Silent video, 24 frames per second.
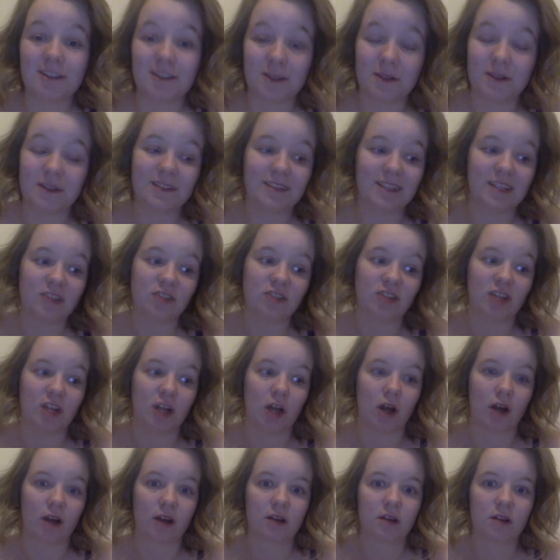So it's literally
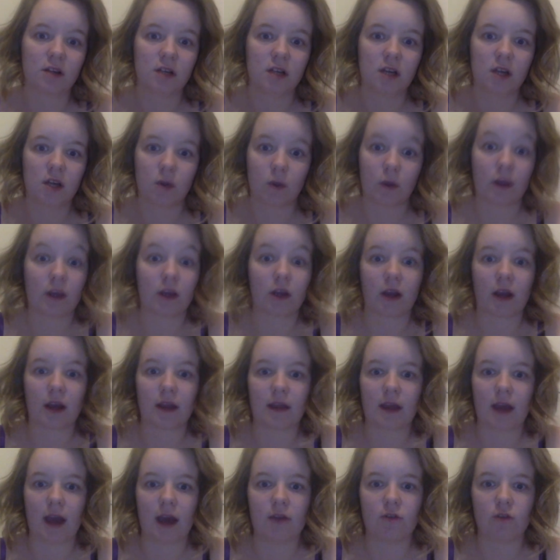like, quick, go get the
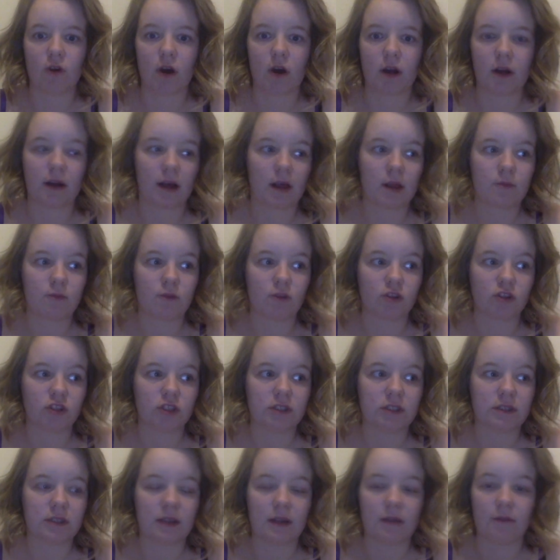hair dryer, get the
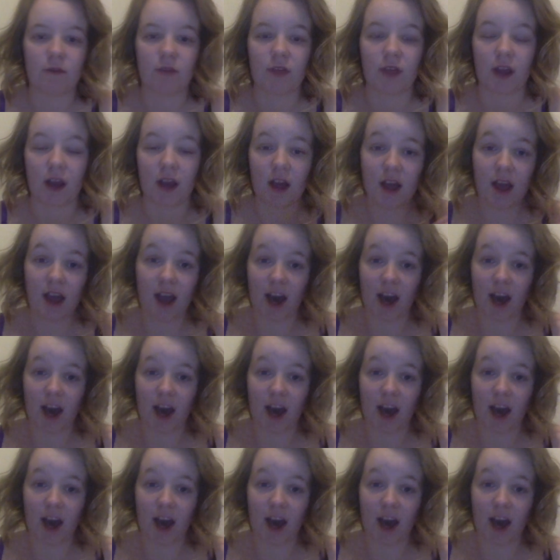brushes and everything.